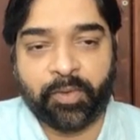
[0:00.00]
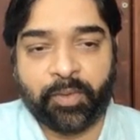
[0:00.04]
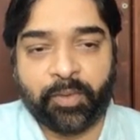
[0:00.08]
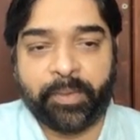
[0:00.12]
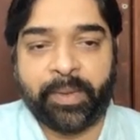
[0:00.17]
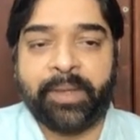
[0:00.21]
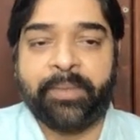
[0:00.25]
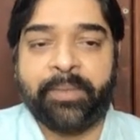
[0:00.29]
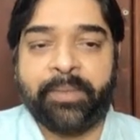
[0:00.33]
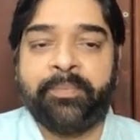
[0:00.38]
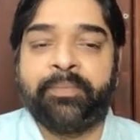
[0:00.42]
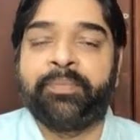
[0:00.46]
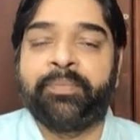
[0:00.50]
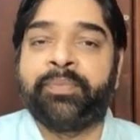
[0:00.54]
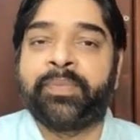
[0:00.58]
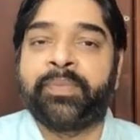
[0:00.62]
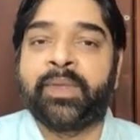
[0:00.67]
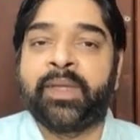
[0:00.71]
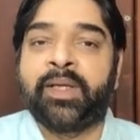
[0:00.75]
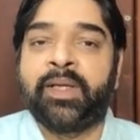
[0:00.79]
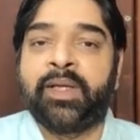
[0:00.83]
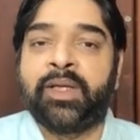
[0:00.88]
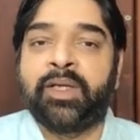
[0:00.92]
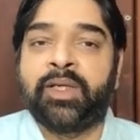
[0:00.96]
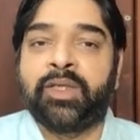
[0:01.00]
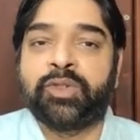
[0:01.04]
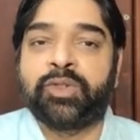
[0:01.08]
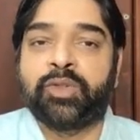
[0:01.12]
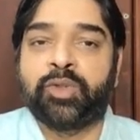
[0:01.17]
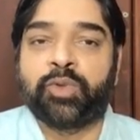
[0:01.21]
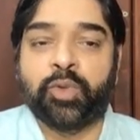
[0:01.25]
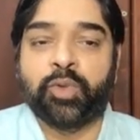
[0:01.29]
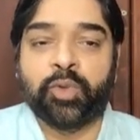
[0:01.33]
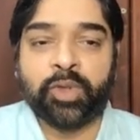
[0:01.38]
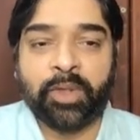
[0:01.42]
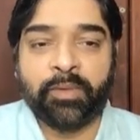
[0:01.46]
way. So
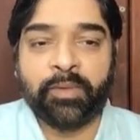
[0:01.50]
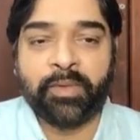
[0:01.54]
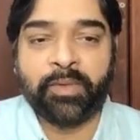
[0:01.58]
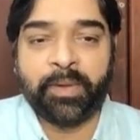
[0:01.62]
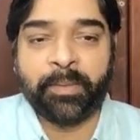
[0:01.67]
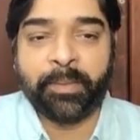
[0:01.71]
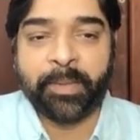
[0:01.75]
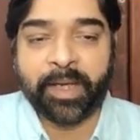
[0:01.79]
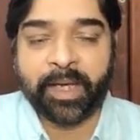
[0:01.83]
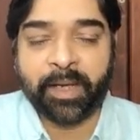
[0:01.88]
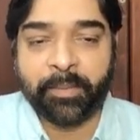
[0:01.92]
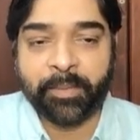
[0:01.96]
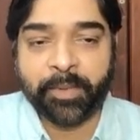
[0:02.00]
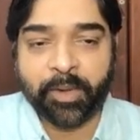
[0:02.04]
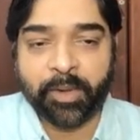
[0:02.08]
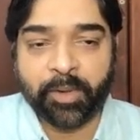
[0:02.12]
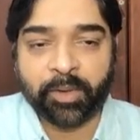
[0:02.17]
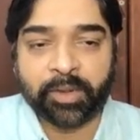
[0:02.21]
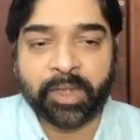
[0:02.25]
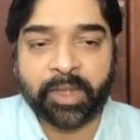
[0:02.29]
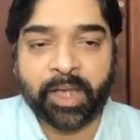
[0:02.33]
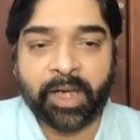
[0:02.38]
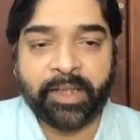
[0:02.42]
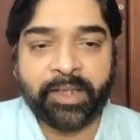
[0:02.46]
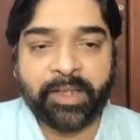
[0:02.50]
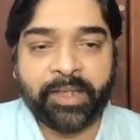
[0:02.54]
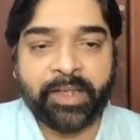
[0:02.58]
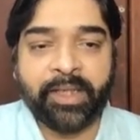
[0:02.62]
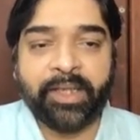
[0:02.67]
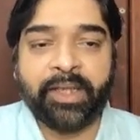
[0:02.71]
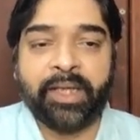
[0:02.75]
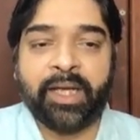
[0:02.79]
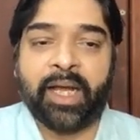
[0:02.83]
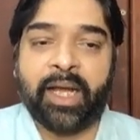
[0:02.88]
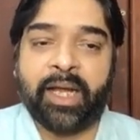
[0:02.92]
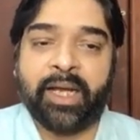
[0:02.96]
total will become your
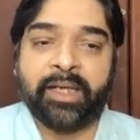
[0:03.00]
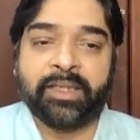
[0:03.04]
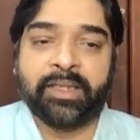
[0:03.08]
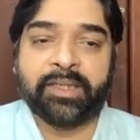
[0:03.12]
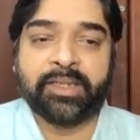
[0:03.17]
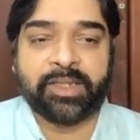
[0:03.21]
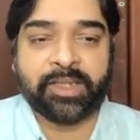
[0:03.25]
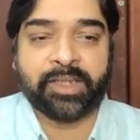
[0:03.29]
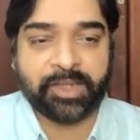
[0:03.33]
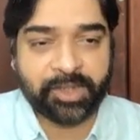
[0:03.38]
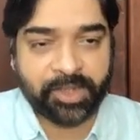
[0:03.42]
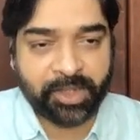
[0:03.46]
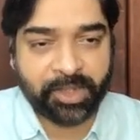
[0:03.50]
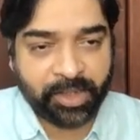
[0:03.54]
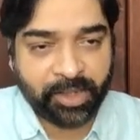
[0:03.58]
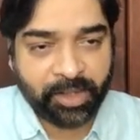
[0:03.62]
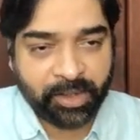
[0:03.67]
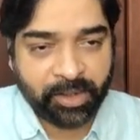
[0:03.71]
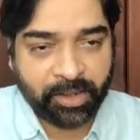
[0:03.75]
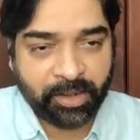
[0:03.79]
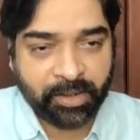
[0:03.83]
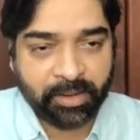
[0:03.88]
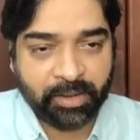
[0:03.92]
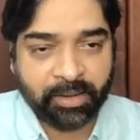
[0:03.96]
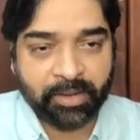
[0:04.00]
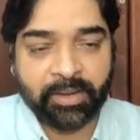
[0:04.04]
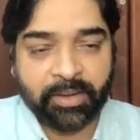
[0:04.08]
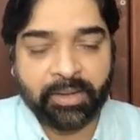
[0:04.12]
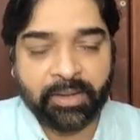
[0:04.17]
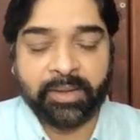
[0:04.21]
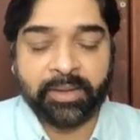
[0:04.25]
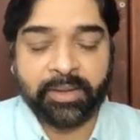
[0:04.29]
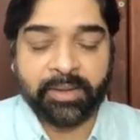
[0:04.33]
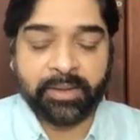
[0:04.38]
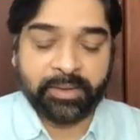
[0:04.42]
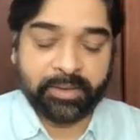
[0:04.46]
30 and 16.
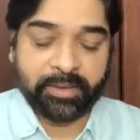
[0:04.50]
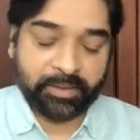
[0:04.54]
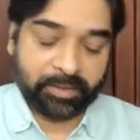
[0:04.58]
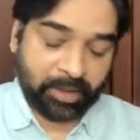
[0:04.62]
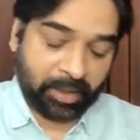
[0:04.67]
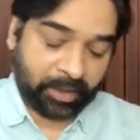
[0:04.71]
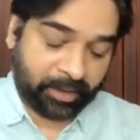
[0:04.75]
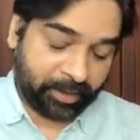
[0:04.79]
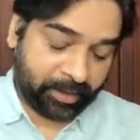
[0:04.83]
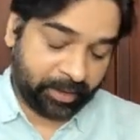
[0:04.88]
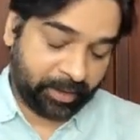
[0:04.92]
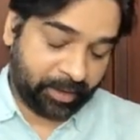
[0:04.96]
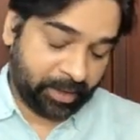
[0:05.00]
30